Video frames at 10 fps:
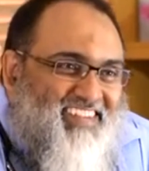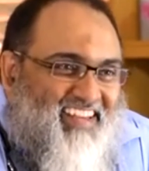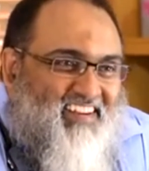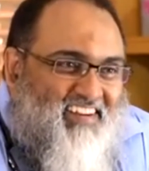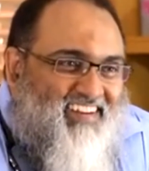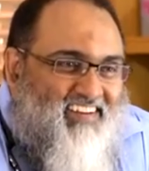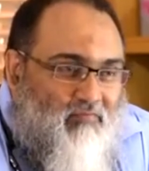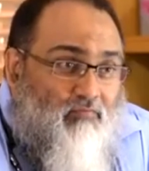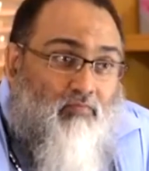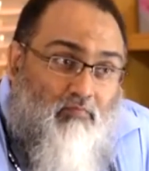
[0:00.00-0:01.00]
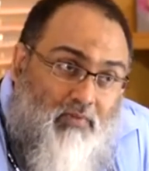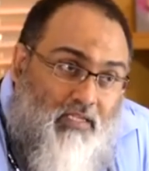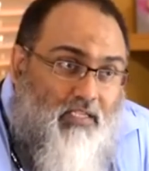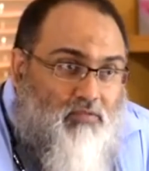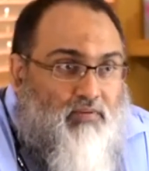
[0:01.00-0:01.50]
then
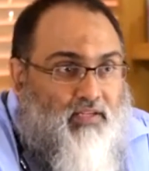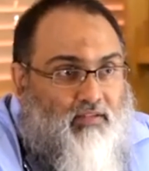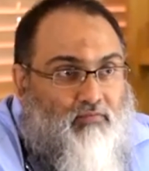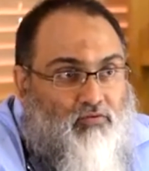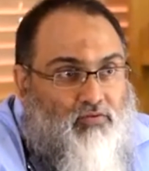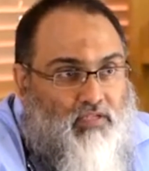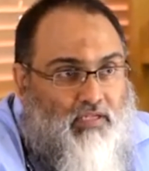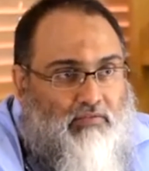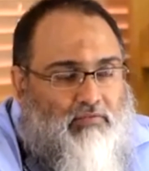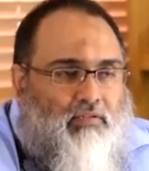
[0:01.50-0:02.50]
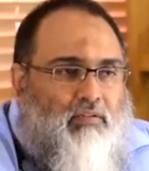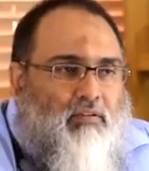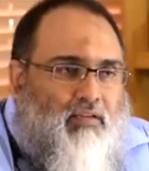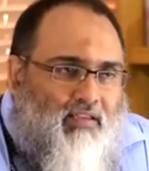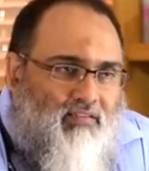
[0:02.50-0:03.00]
please bring them to see us.
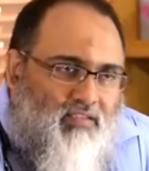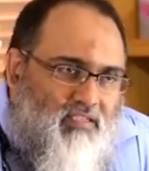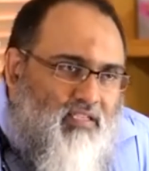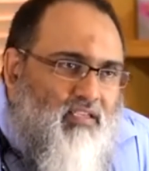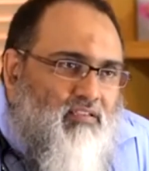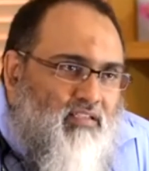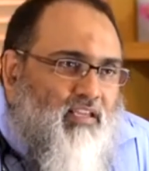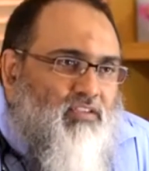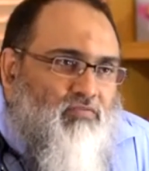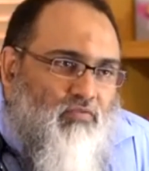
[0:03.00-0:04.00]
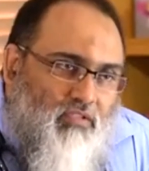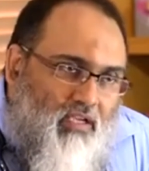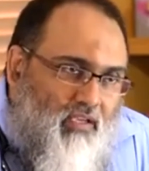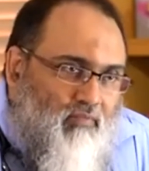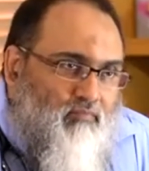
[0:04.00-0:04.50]
And the T stands
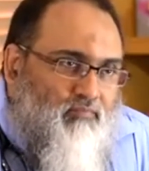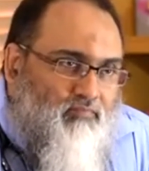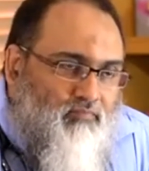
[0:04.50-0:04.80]
for time.